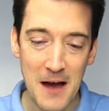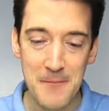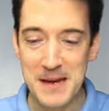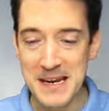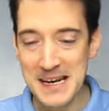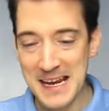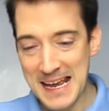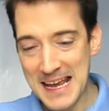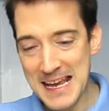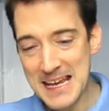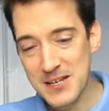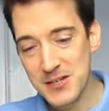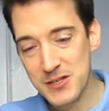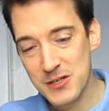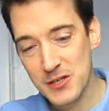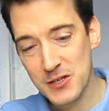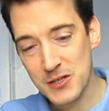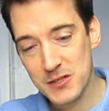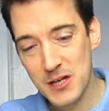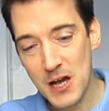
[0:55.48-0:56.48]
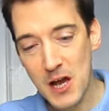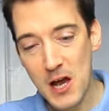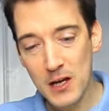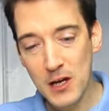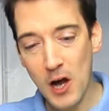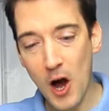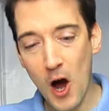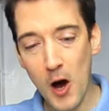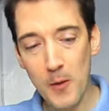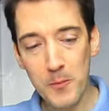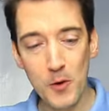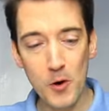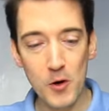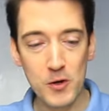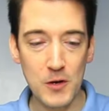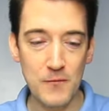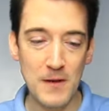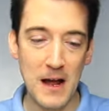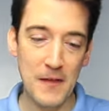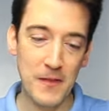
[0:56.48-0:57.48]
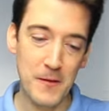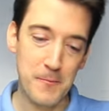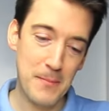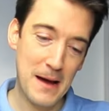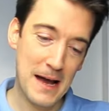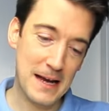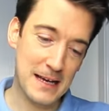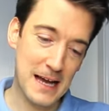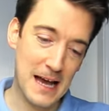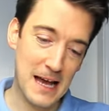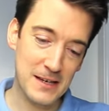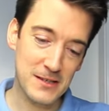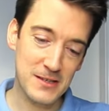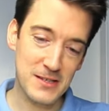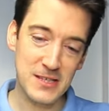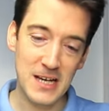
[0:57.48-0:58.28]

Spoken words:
I mean, it is just cardboard around the back and